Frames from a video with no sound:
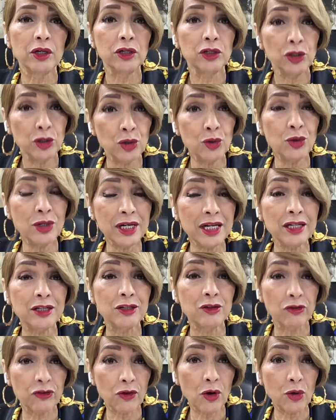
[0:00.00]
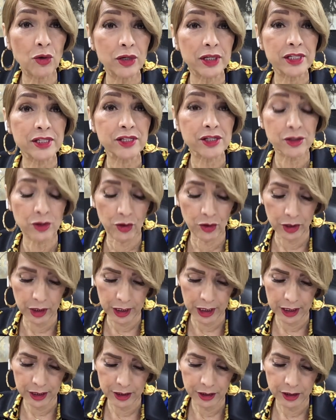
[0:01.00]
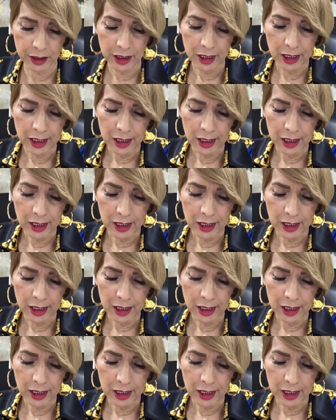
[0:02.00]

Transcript: You need to focus on this.